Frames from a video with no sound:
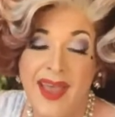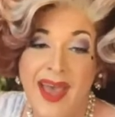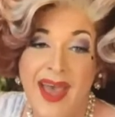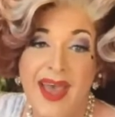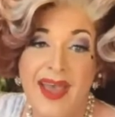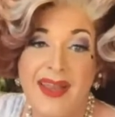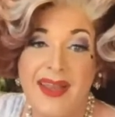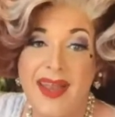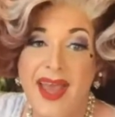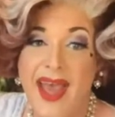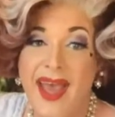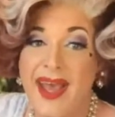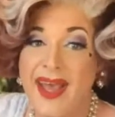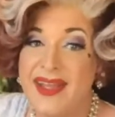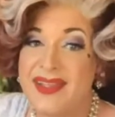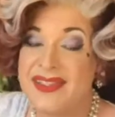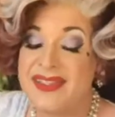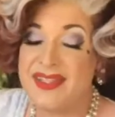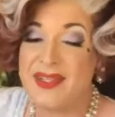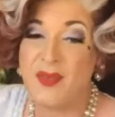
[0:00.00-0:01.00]
And
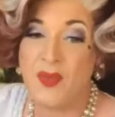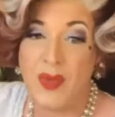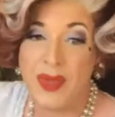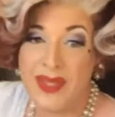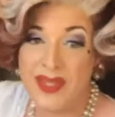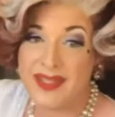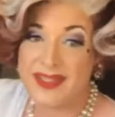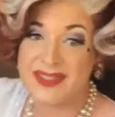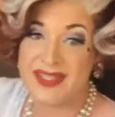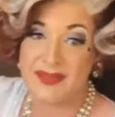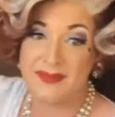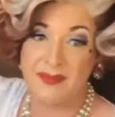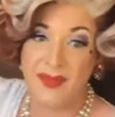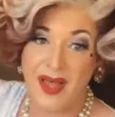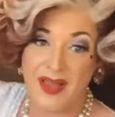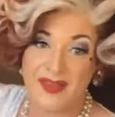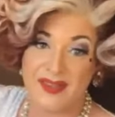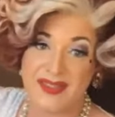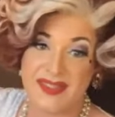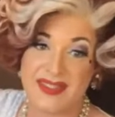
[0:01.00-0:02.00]
as the weeks and
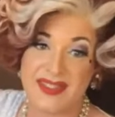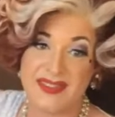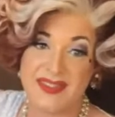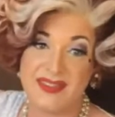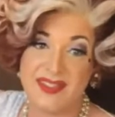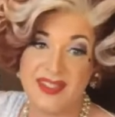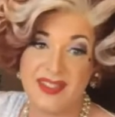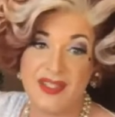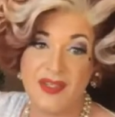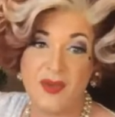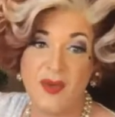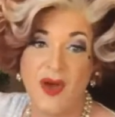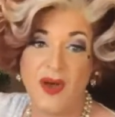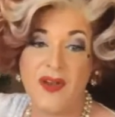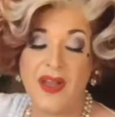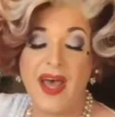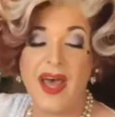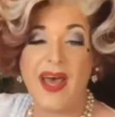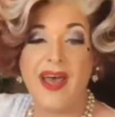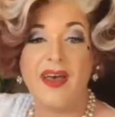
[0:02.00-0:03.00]
months continue
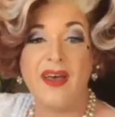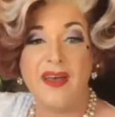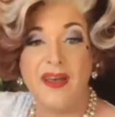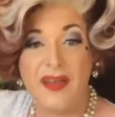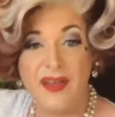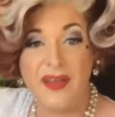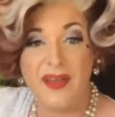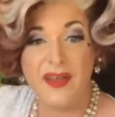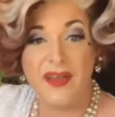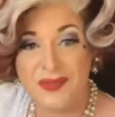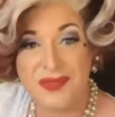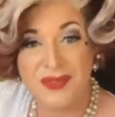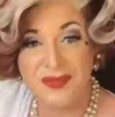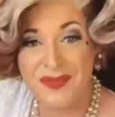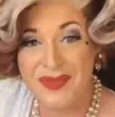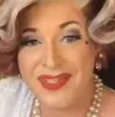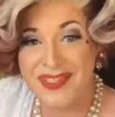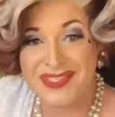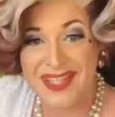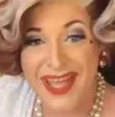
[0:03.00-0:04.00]
on, I urge you to
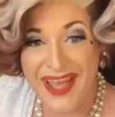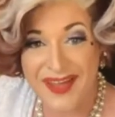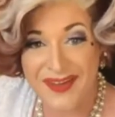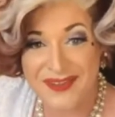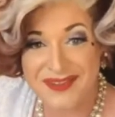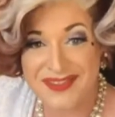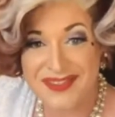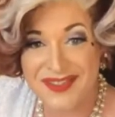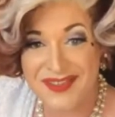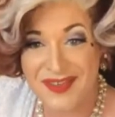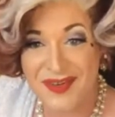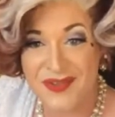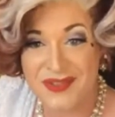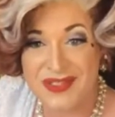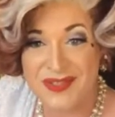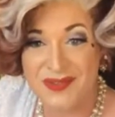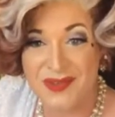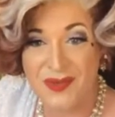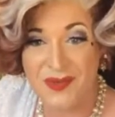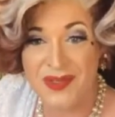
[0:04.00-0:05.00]
reach out to
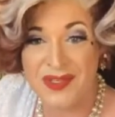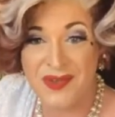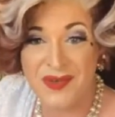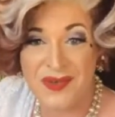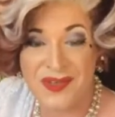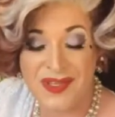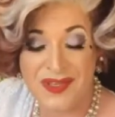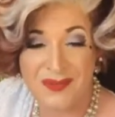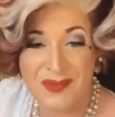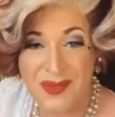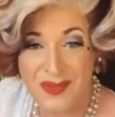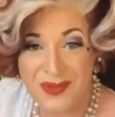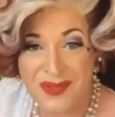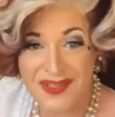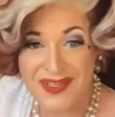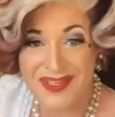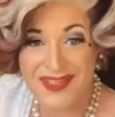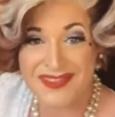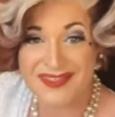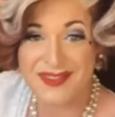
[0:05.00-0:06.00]
those of you in your
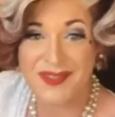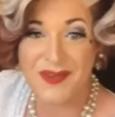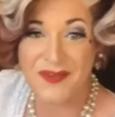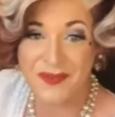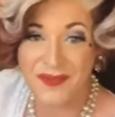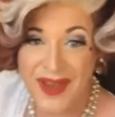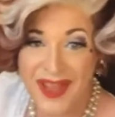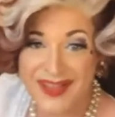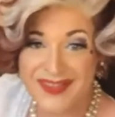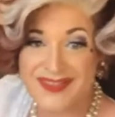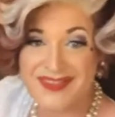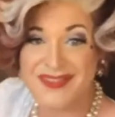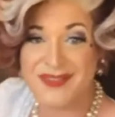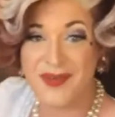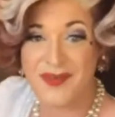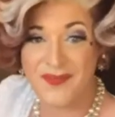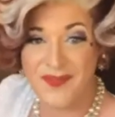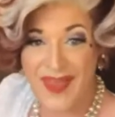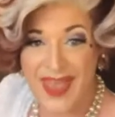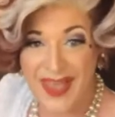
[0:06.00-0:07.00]
communities, your friends,
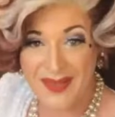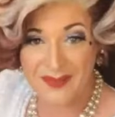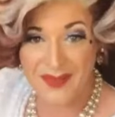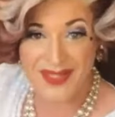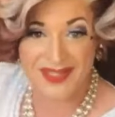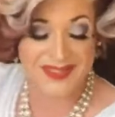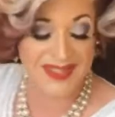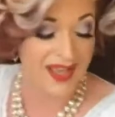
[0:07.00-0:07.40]
your families,